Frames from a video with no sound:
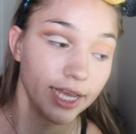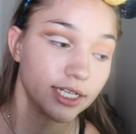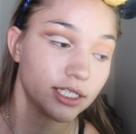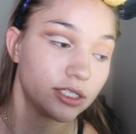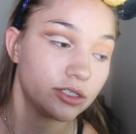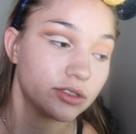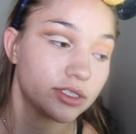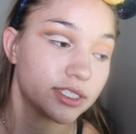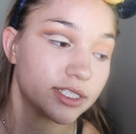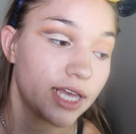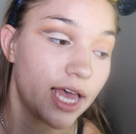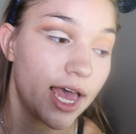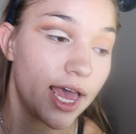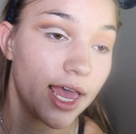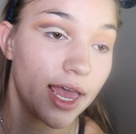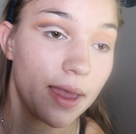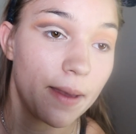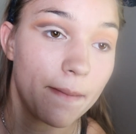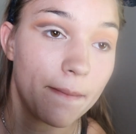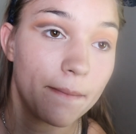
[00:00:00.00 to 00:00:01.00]
like to
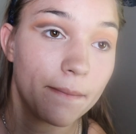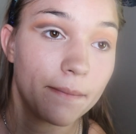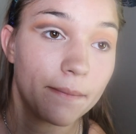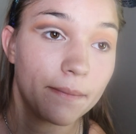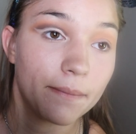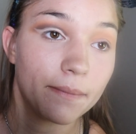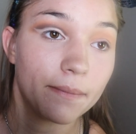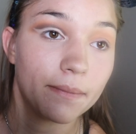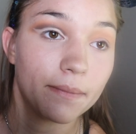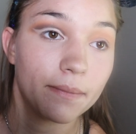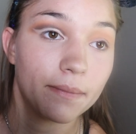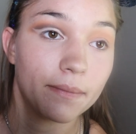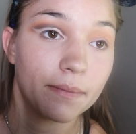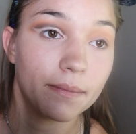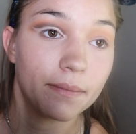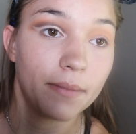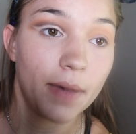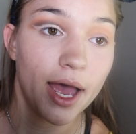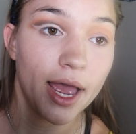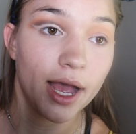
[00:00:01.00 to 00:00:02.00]
set
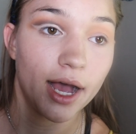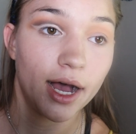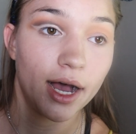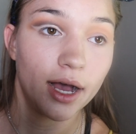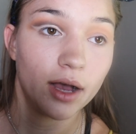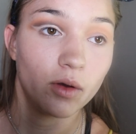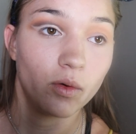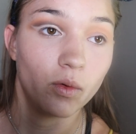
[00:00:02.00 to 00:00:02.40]
my,